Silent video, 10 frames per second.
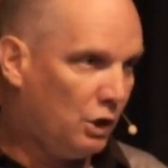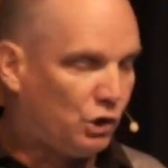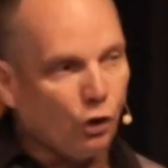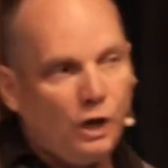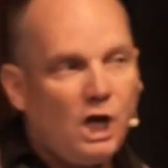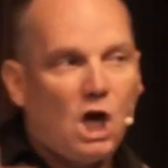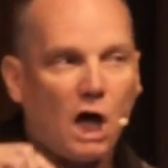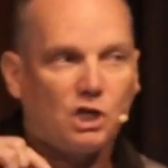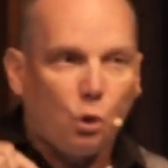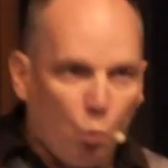so he
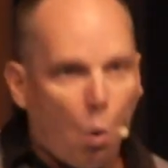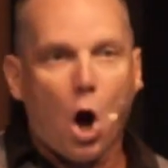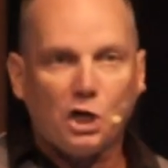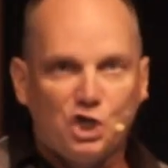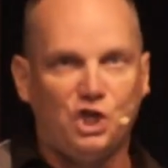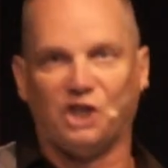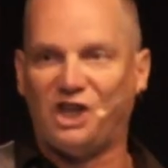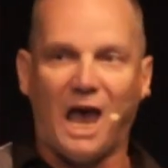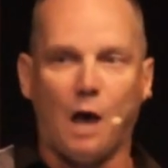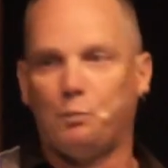got to watch
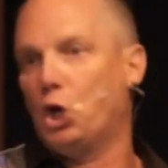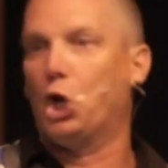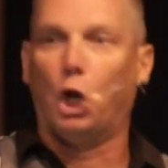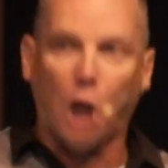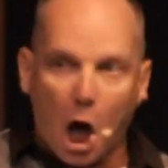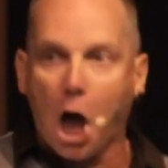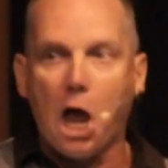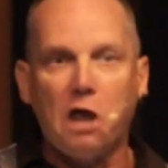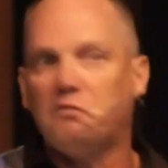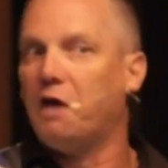this happen
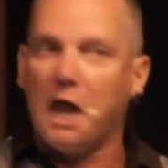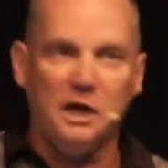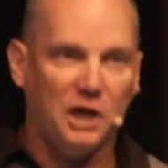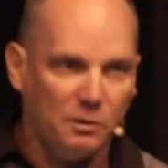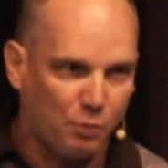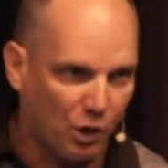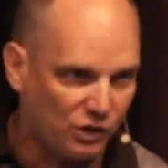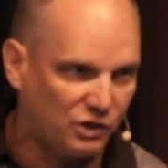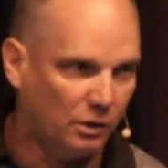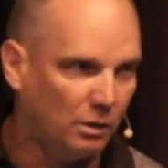live and in
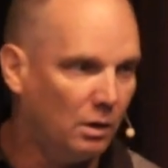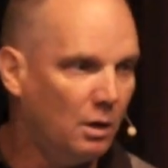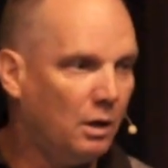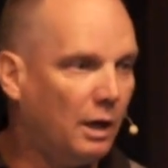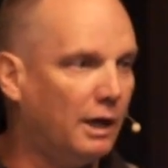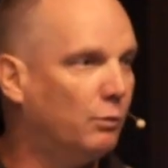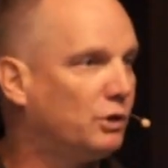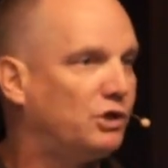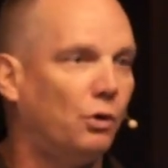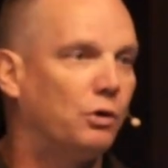person, and it
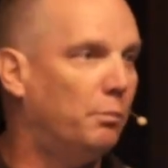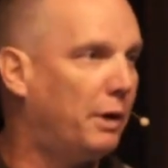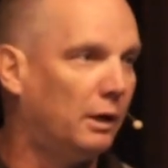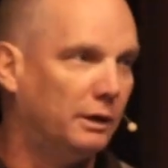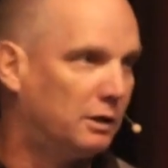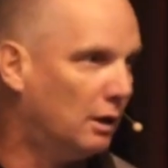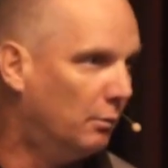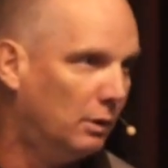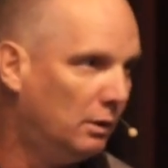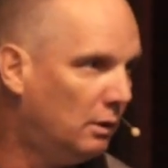was so compelling to
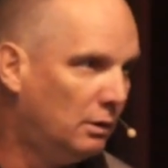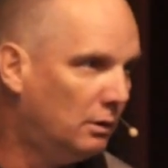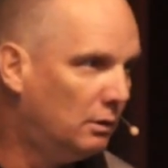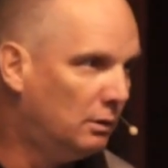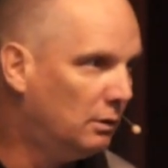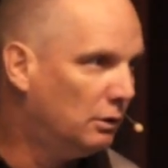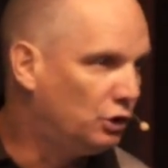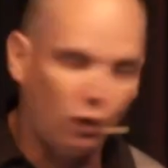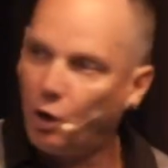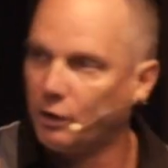him.
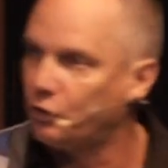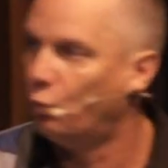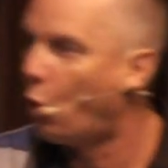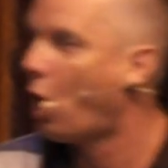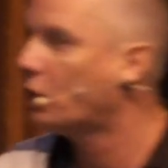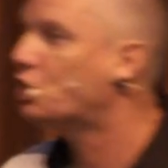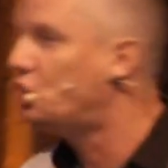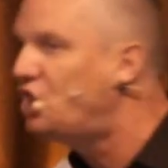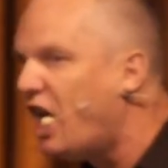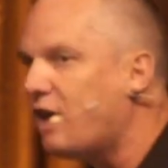Jonathan
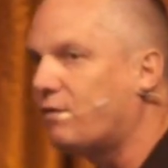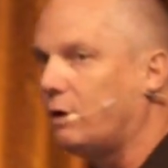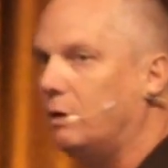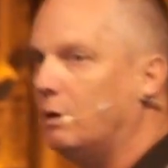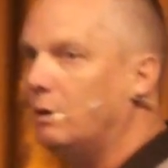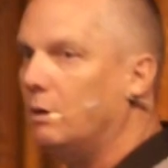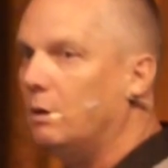watched David